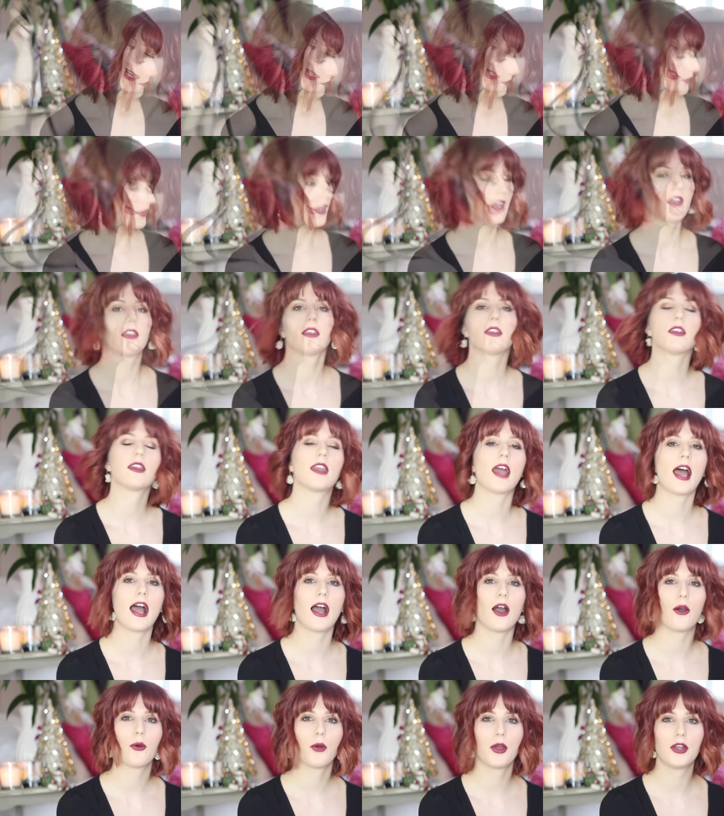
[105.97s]
So
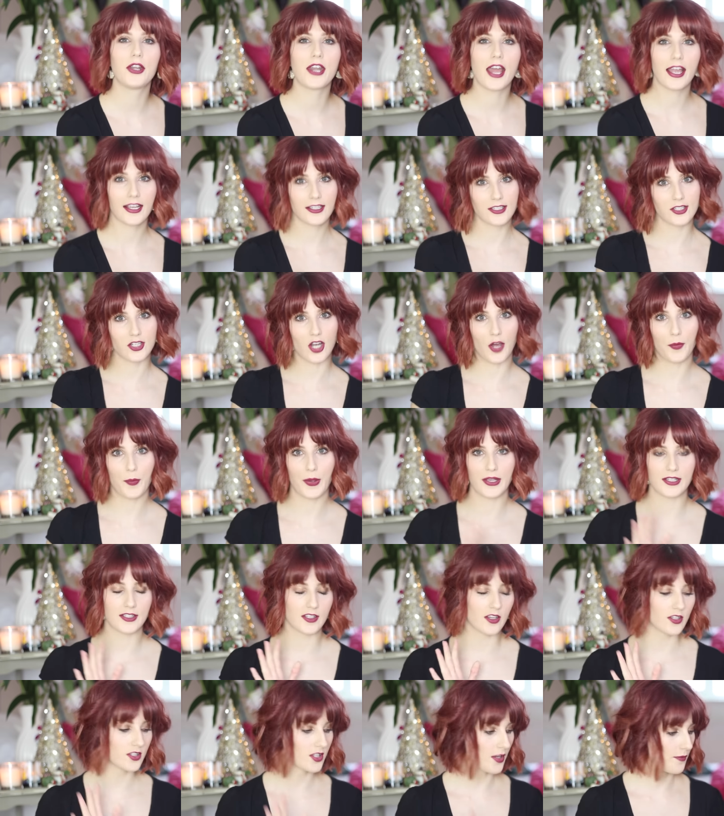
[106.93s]
now next up
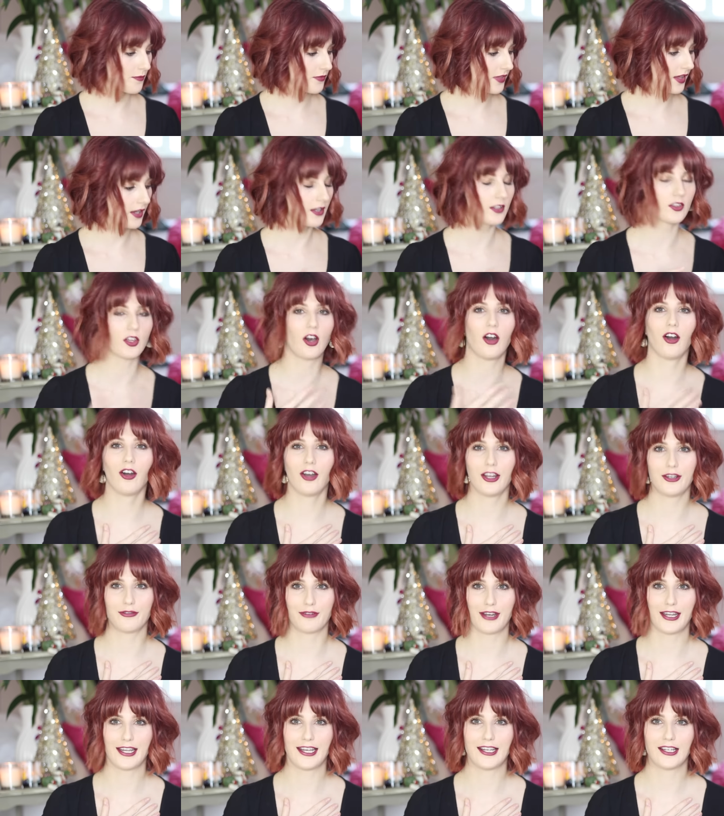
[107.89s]
is something that I
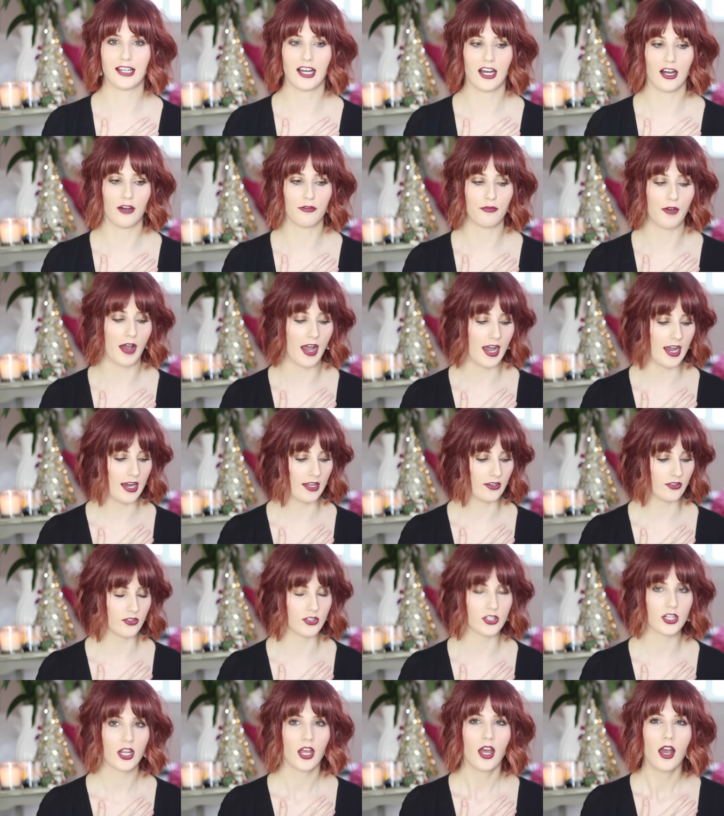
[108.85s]
really love,
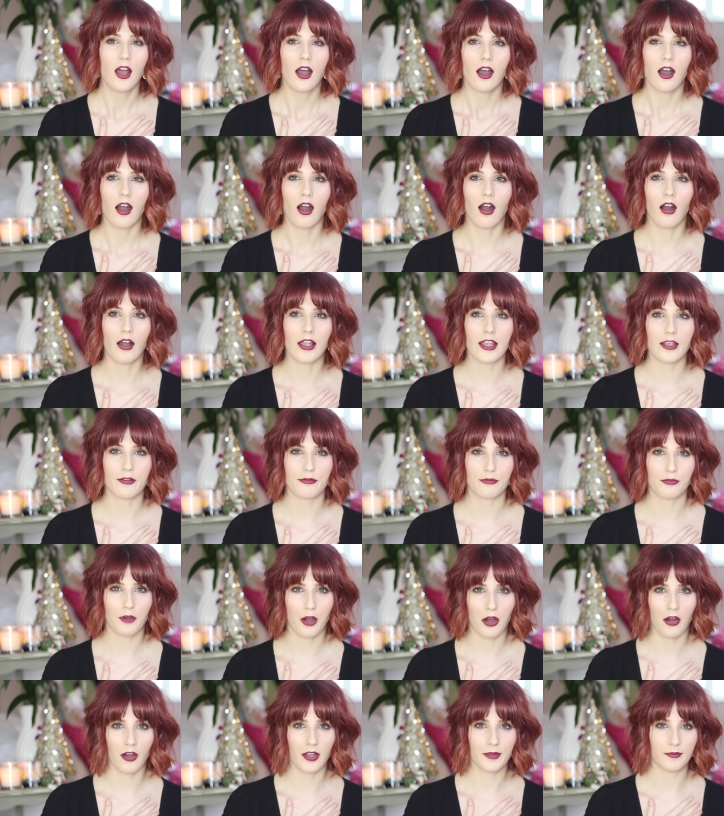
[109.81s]
and
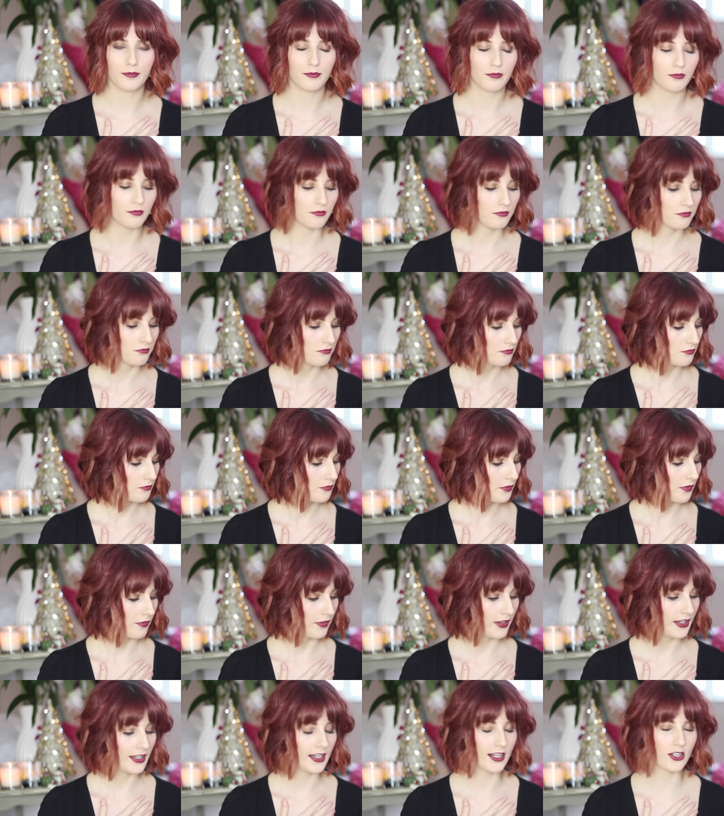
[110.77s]
if I'm
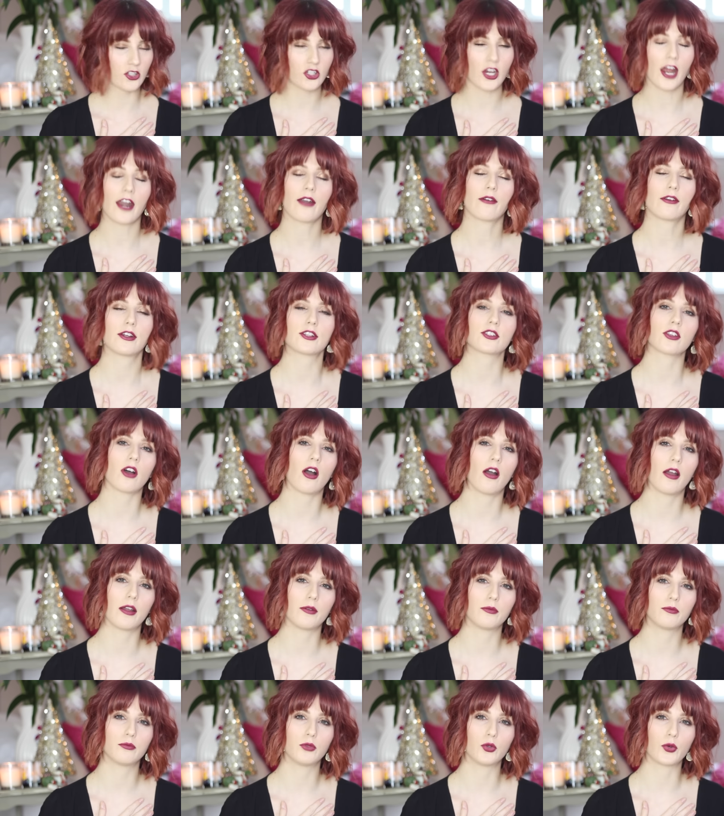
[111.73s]
feeling generous
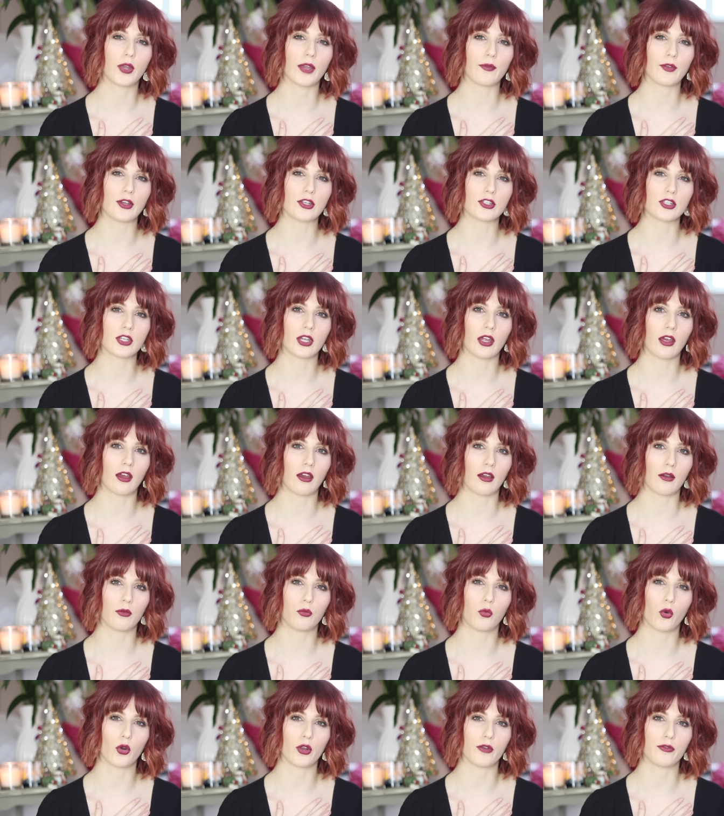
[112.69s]
I will give it
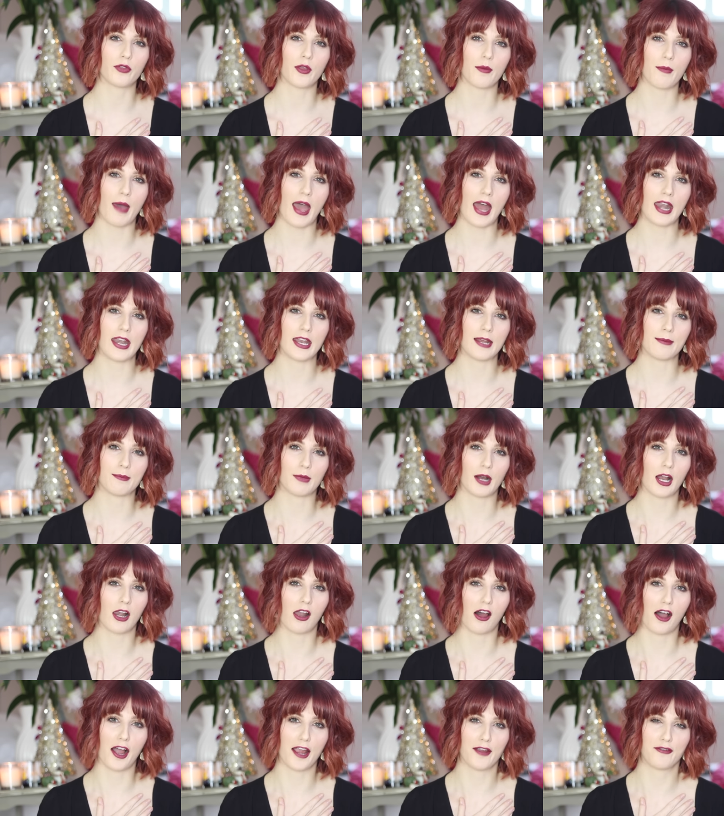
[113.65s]
to one of the men in
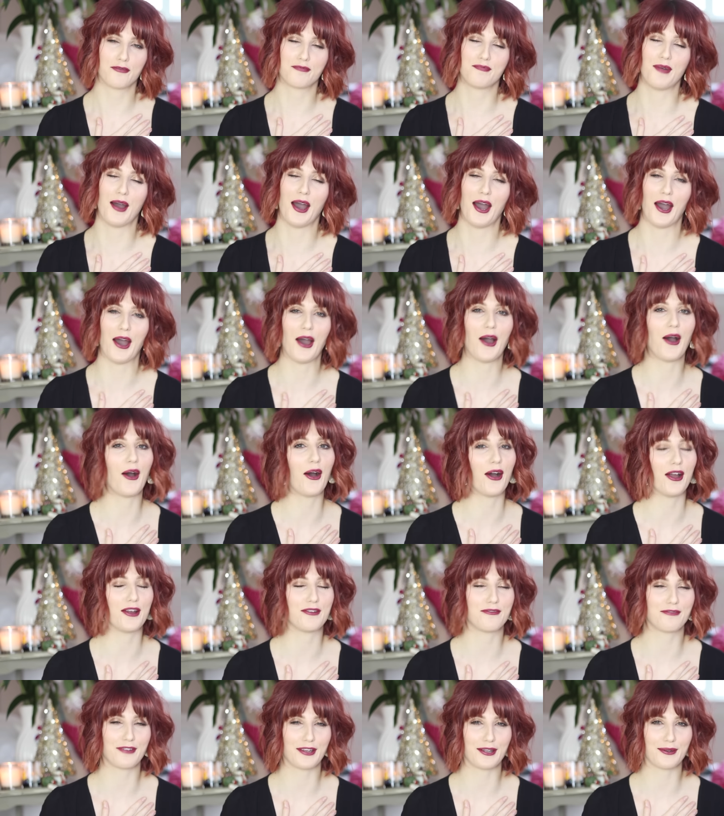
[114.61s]
my life, but
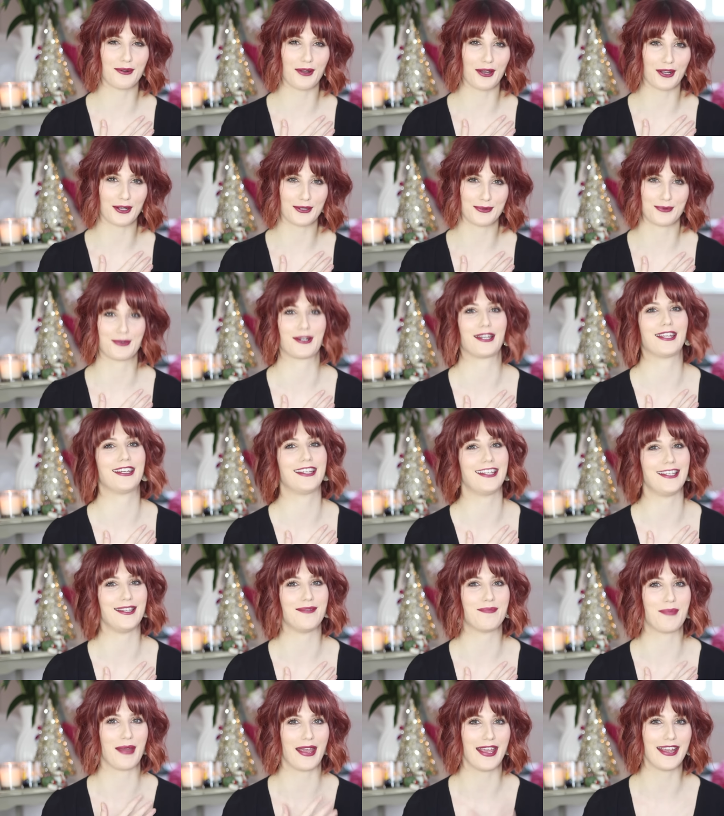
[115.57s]
I feel like I want to
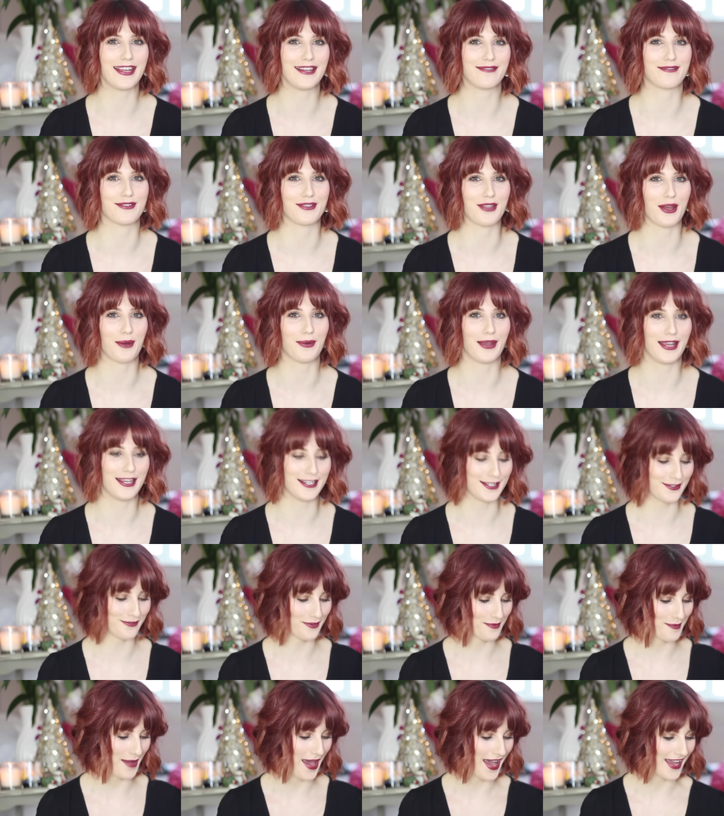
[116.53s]
keep it even though it
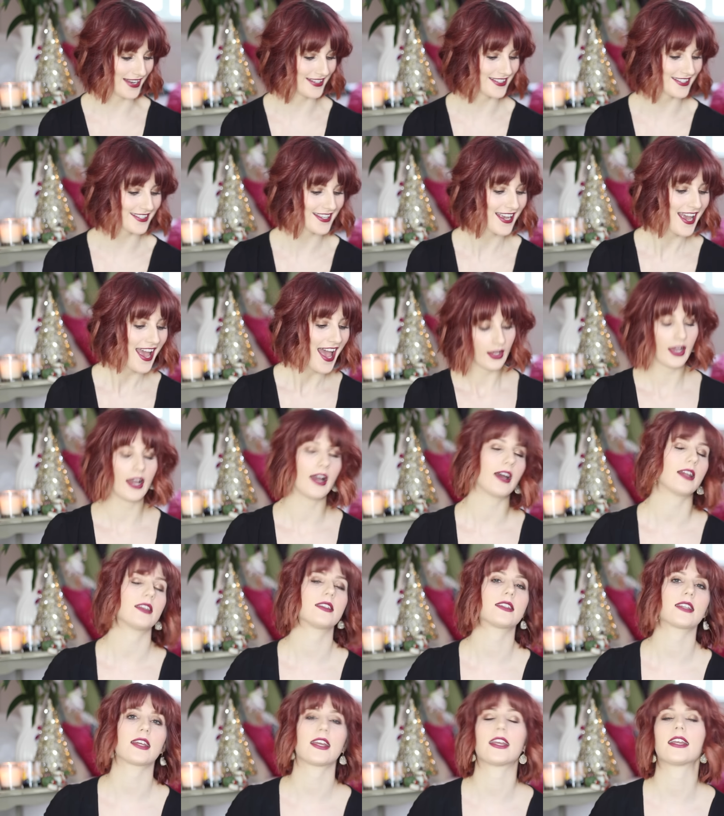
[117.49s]
is for men's,
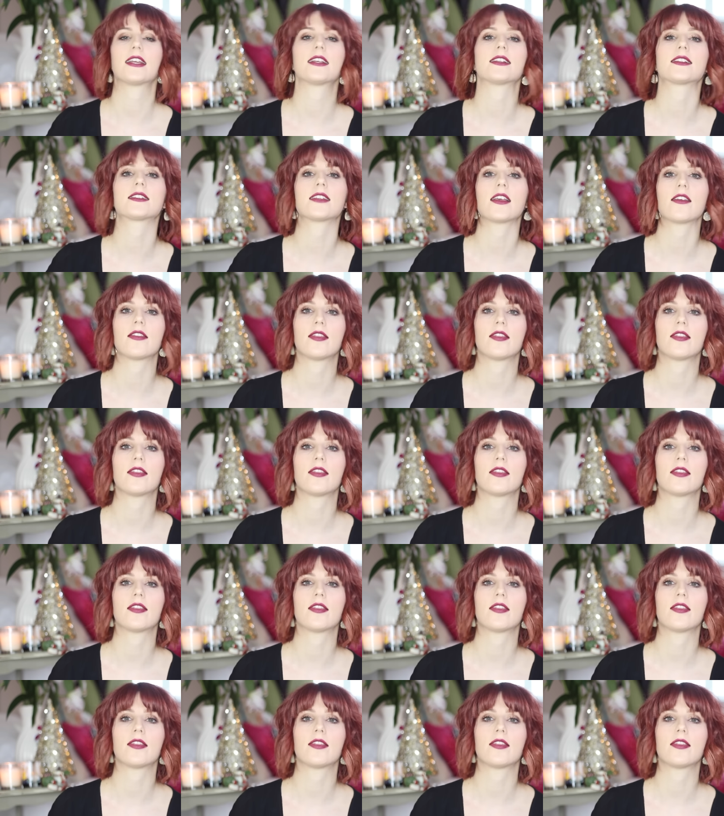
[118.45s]
and it's